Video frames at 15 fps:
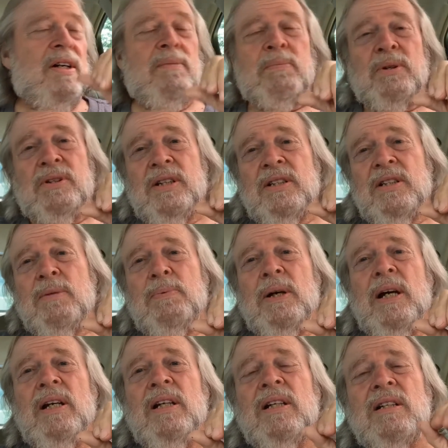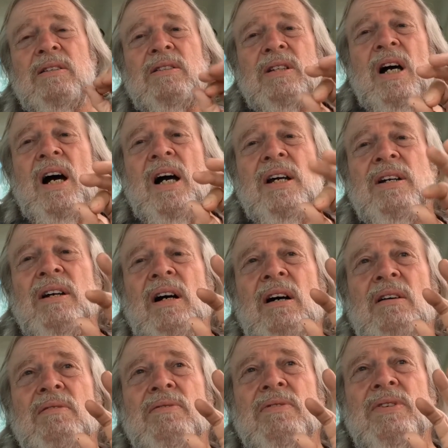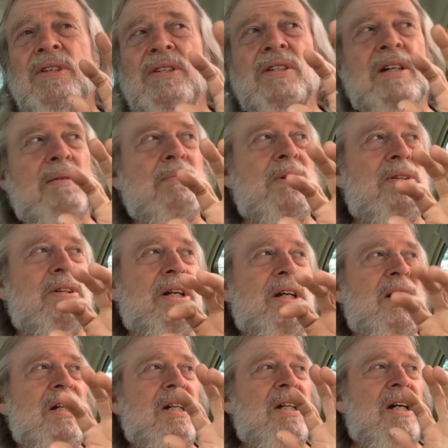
participating inside of this community.